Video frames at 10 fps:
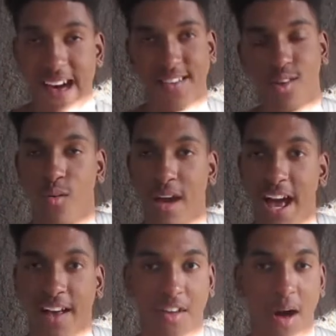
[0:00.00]
that's
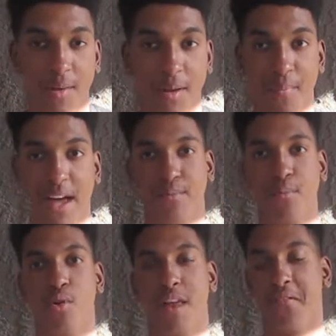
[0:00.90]
okay, cause I'm in the best
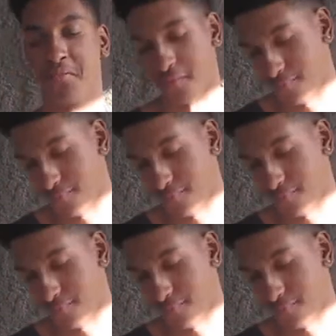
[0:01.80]
mood ever.